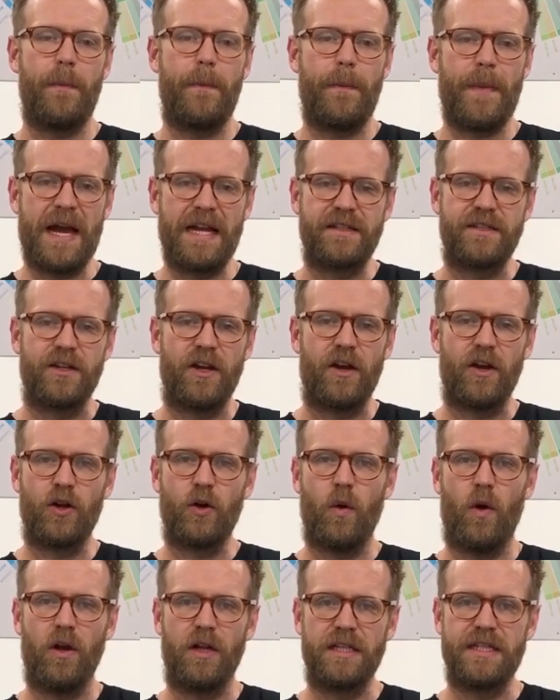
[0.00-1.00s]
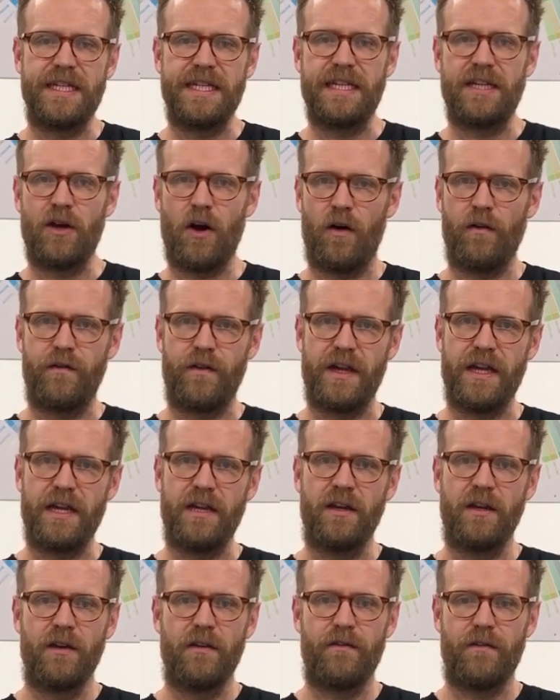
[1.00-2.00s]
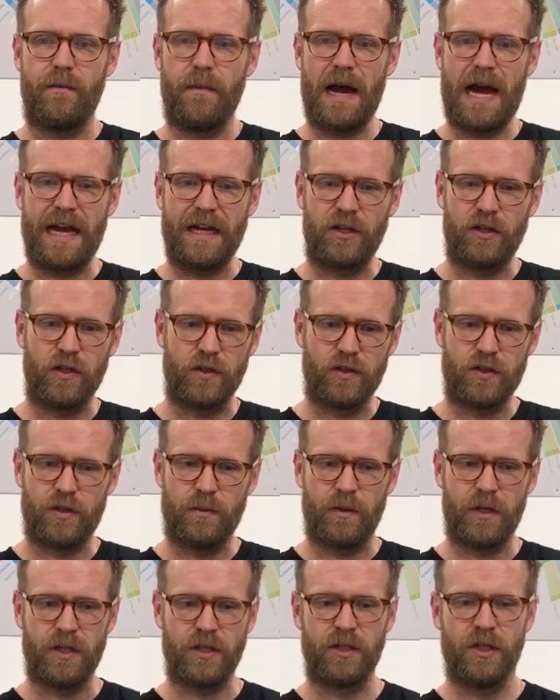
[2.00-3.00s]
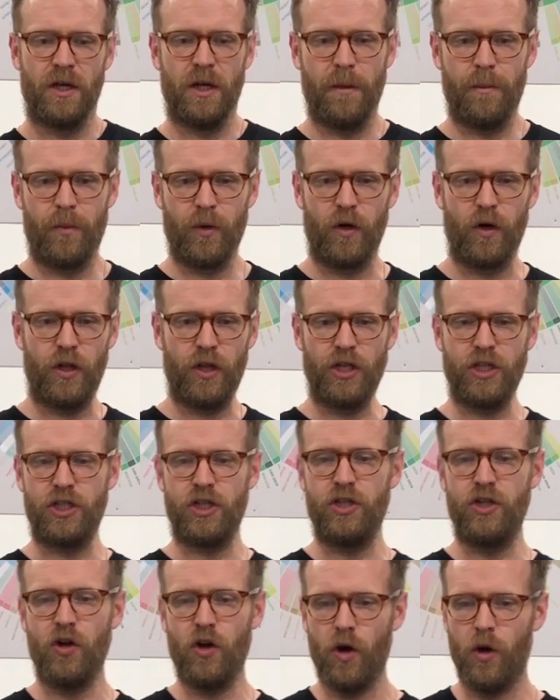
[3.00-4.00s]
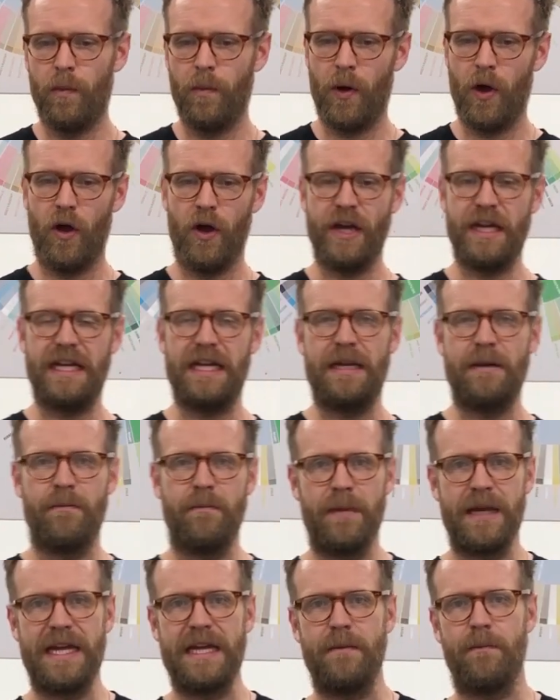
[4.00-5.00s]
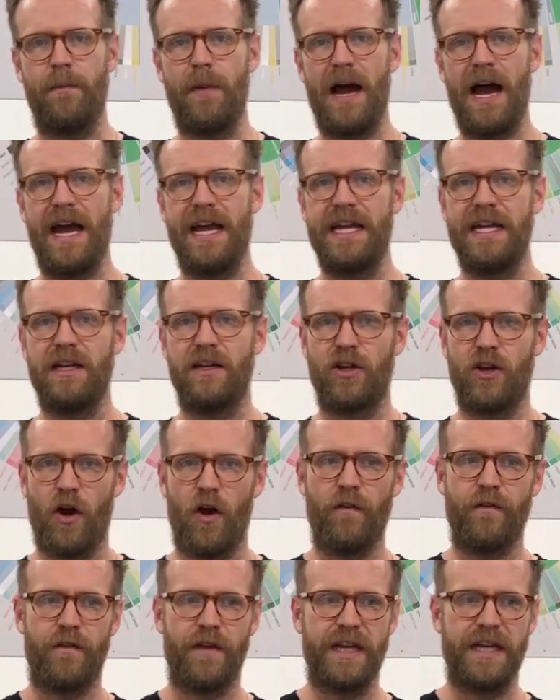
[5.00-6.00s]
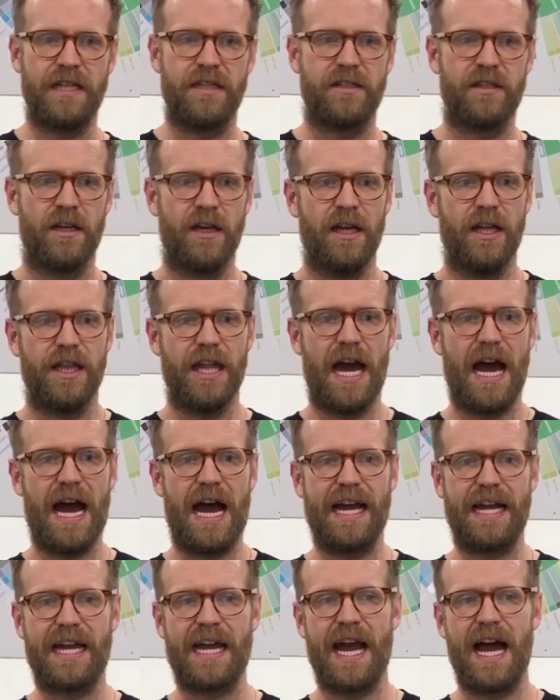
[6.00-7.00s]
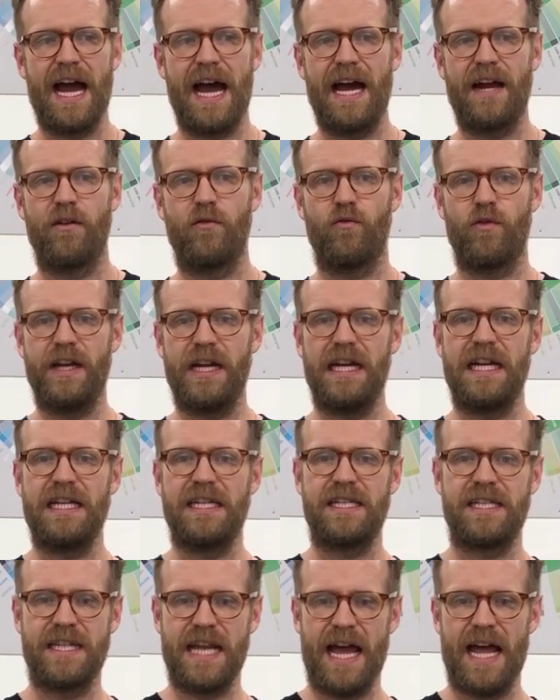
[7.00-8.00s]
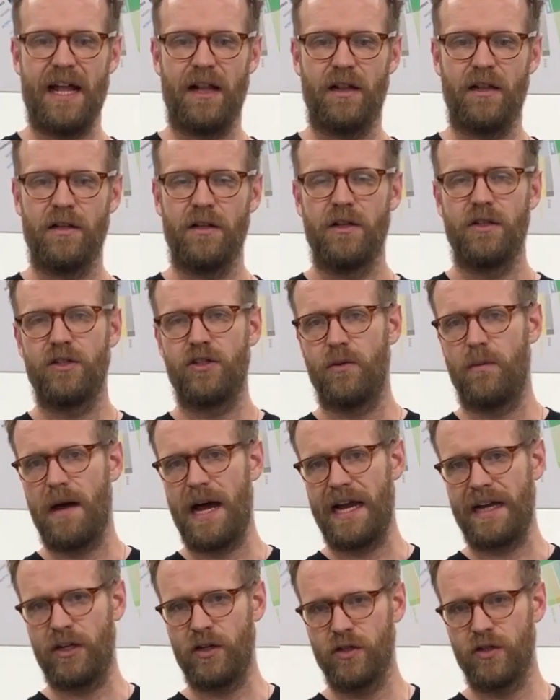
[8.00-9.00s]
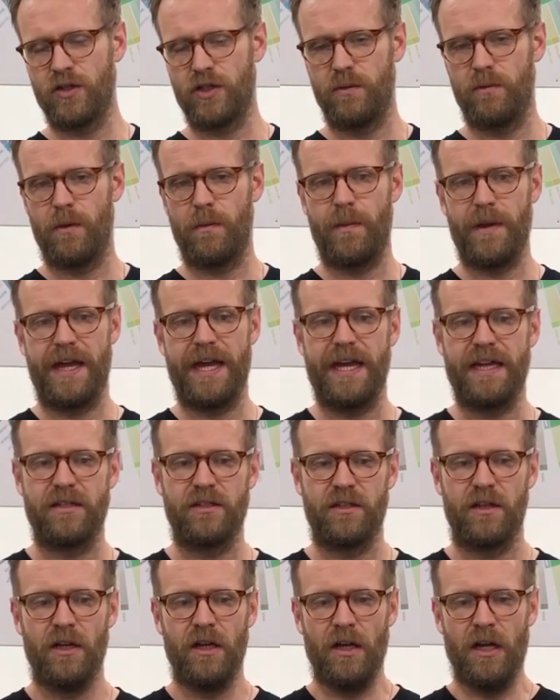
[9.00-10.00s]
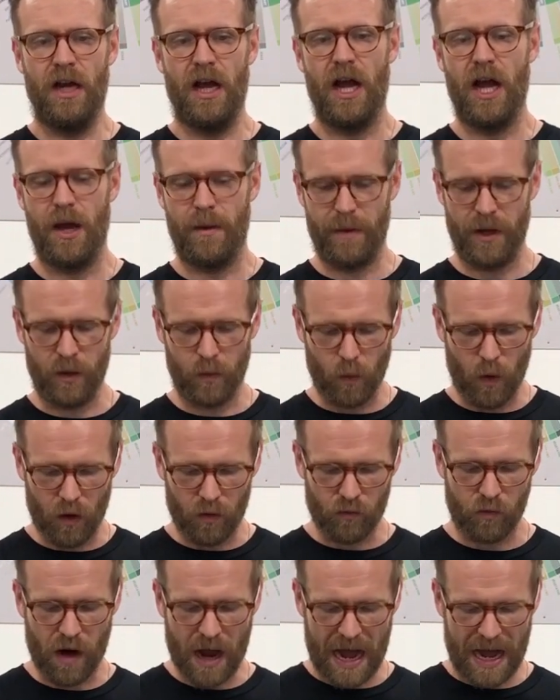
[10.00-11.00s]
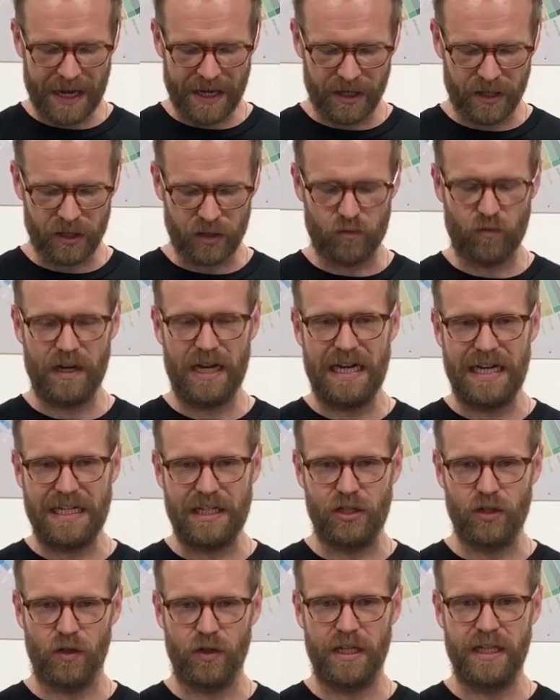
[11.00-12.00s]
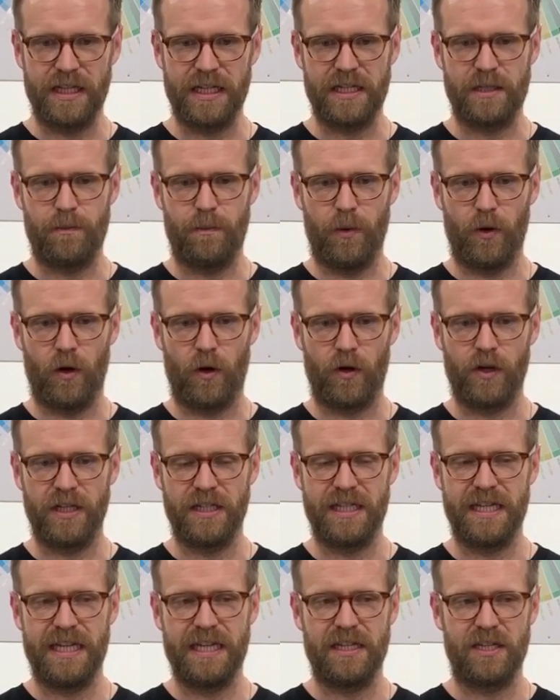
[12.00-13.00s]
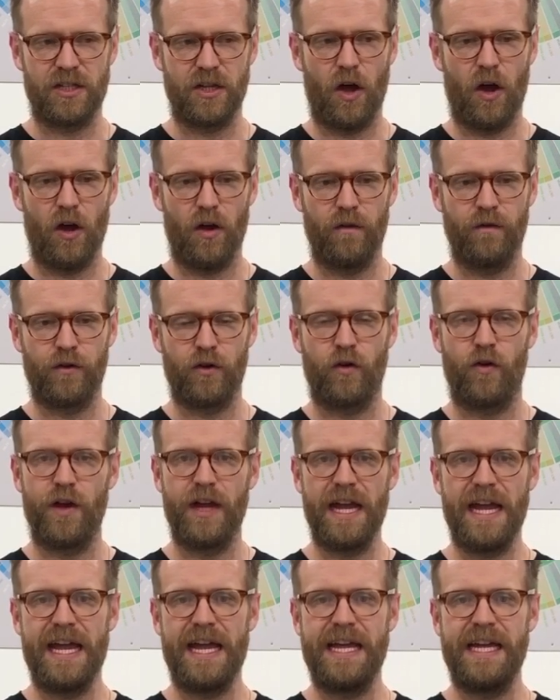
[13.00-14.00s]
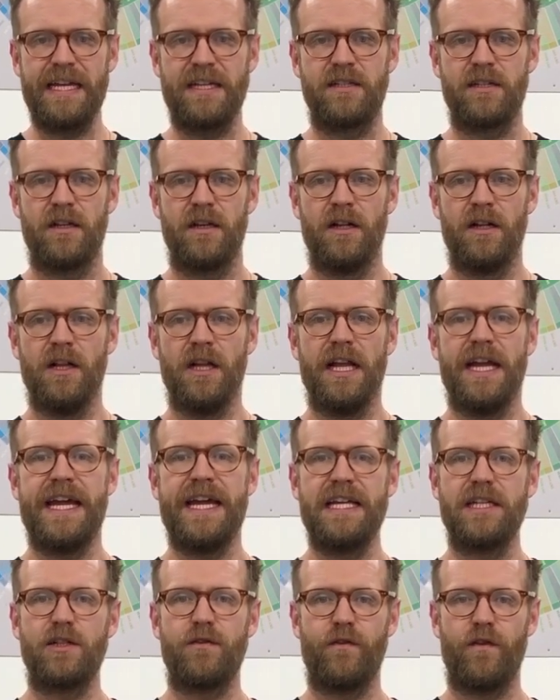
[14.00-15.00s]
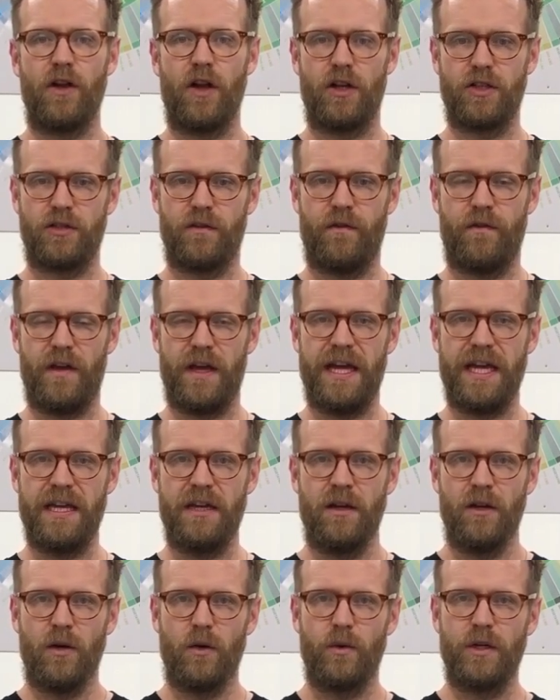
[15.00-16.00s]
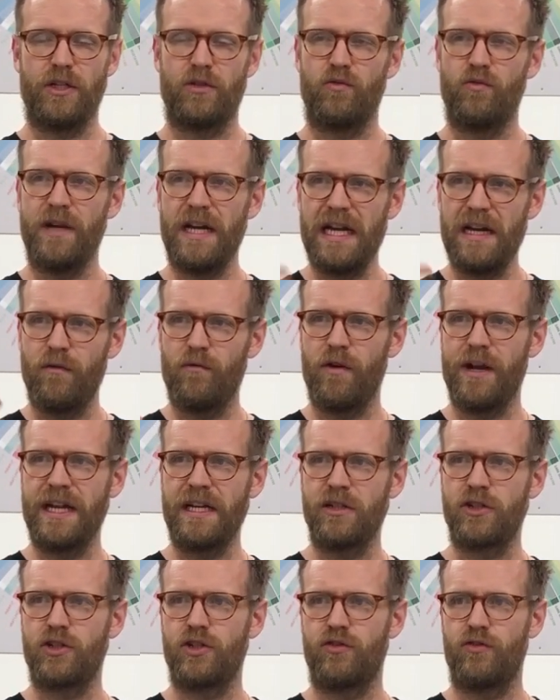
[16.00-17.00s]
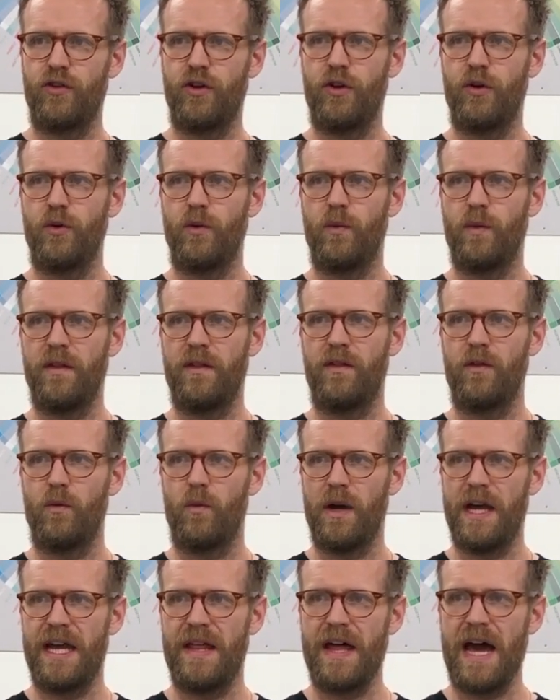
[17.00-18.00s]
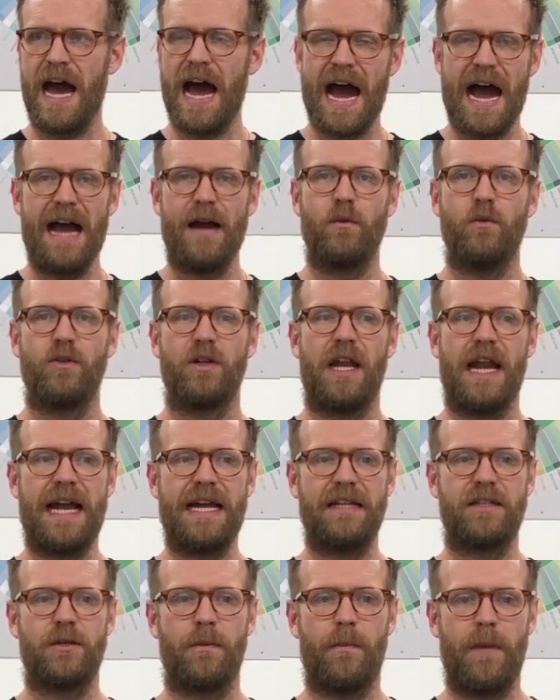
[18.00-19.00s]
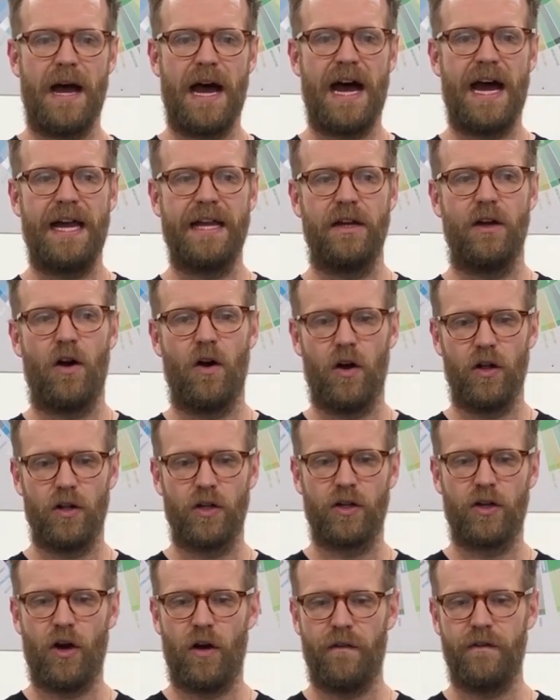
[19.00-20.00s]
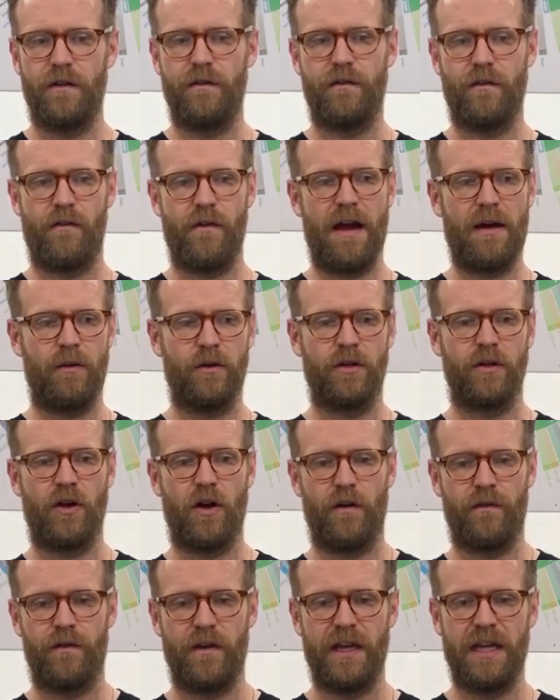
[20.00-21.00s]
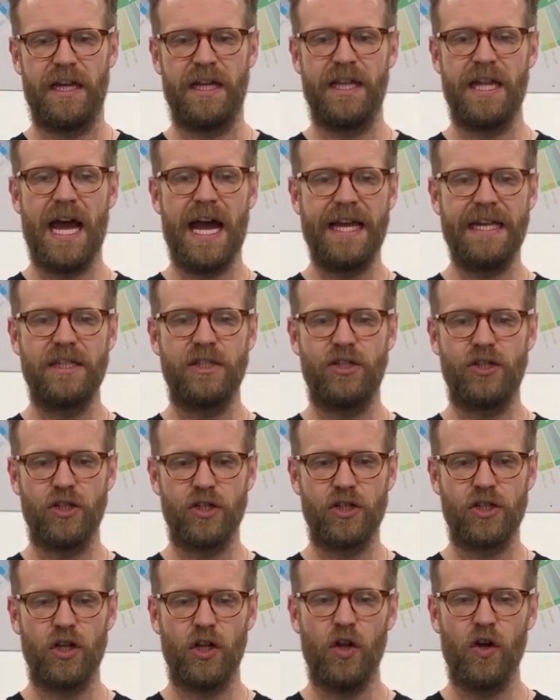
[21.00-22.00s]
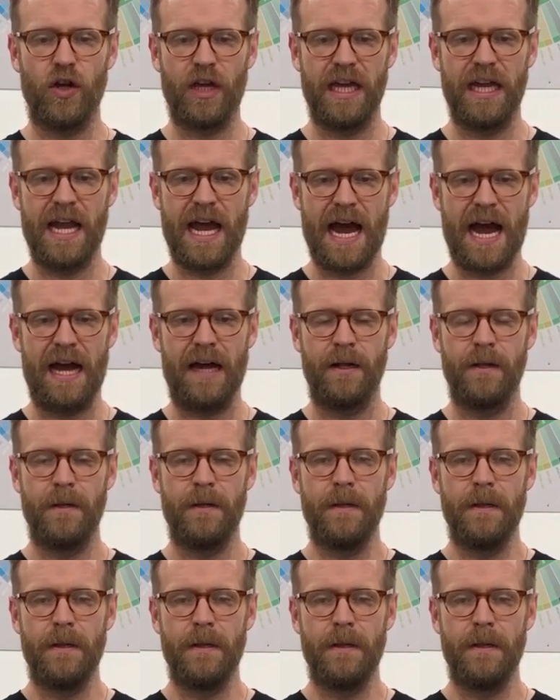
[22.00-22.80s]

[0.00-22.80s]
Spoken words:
better quality coffee for my customers, but there's no point in me buying coffees that I can't really sell to my customer base. And what Ryan has really done in this book is he sort of created his philosophy, which really rings true with the way that I would like to buy all the coffee for Rounton Coffee, and that is just looking at